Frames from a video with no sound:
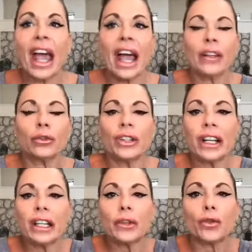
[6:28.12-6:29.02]
and
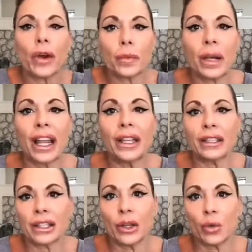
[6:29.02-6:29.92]
really
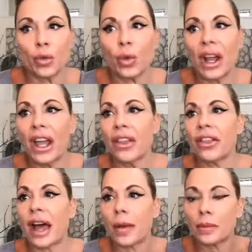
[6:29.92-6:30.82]
replace it with
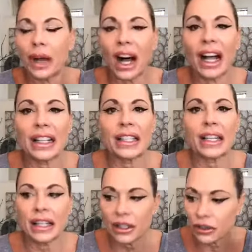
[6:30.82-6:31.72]
that
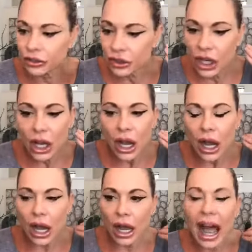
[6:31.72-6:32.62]
positive
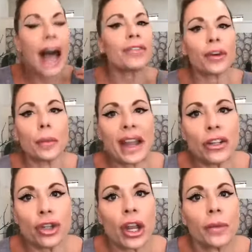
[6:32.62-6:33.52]
uh,
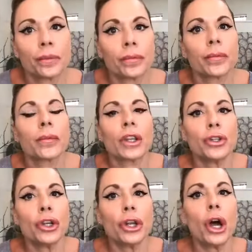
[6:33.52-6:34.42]
affirmation.
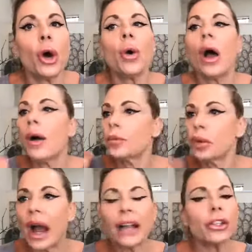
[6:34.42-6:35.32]
You know,
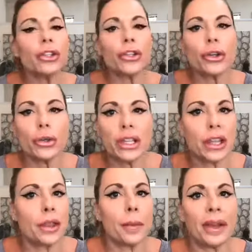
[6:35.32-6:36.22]
practice those
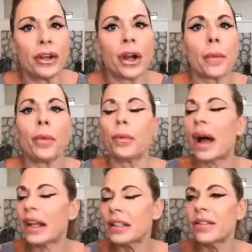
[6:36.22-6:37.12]
in the mirror.
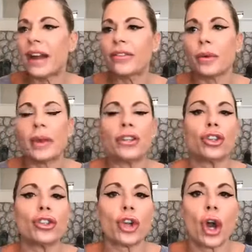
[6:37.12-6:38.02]
Positive
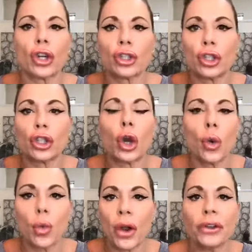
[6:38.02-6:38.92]
affirmations are so
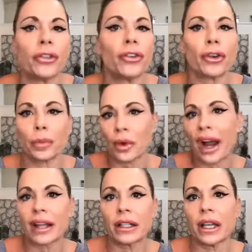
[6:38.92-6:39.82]
wonderful to
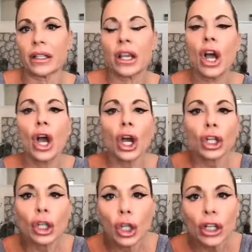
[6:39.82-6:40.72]
practice.
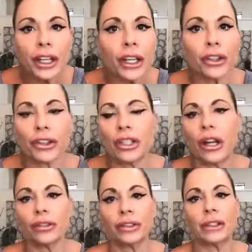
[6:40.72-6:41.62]
Look at
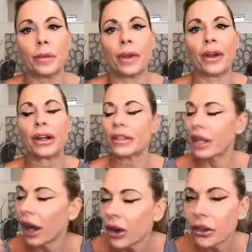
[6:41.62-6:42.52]
yourself in the mirror.
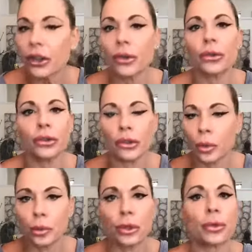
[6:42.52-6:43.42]
Tell you
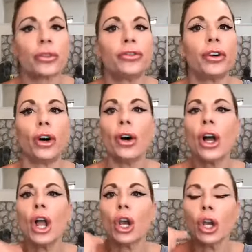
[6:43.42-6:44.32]
you're beautiful.
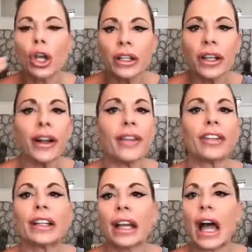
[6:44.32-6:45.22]
Look at
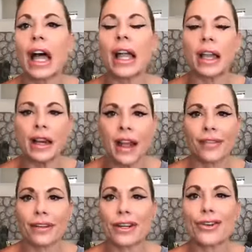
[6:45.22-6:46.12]
every line,
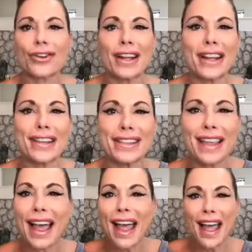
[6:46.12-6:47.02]
every
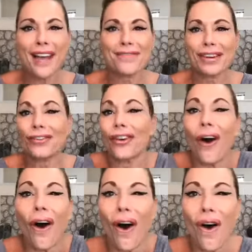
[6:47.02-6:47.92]
crease, every
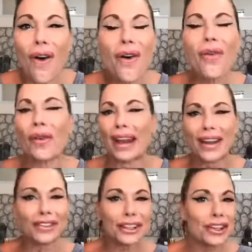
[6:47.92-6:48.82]
roll,
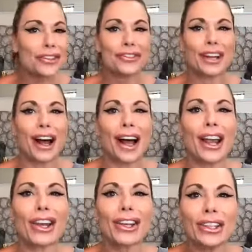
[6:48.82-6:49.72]
whatever you've
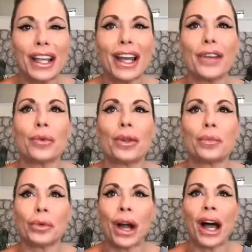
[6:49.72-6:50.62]
got. Look at it with
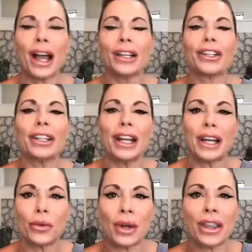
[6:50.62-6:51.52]
pride. Look at
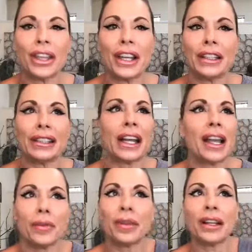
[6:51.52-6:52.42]
it with
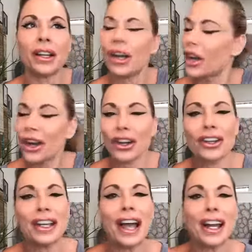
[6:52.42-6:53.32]
excitement.
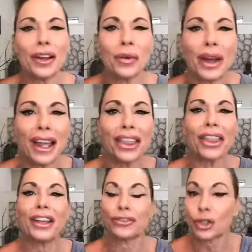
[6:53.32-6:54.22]
Look at it
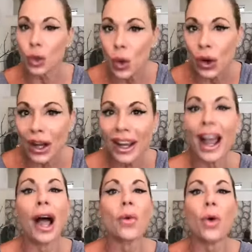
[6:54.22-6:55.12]
with joy.
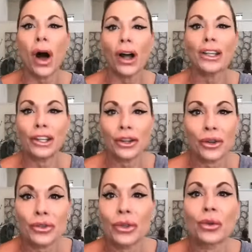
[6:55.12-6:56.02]
I want
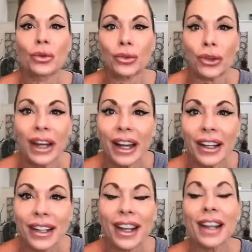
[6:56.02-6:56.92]
you to
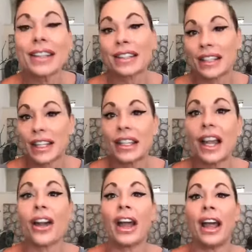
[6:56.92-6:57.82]
really sit
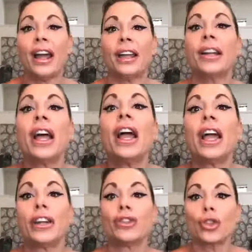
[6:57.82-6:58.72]
there and
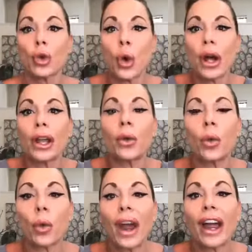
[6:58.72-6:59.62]
enjoy
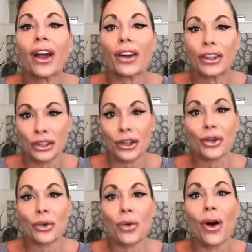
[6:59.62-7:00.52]
where
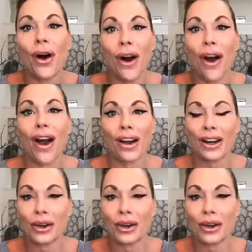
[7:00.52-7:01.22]
you are,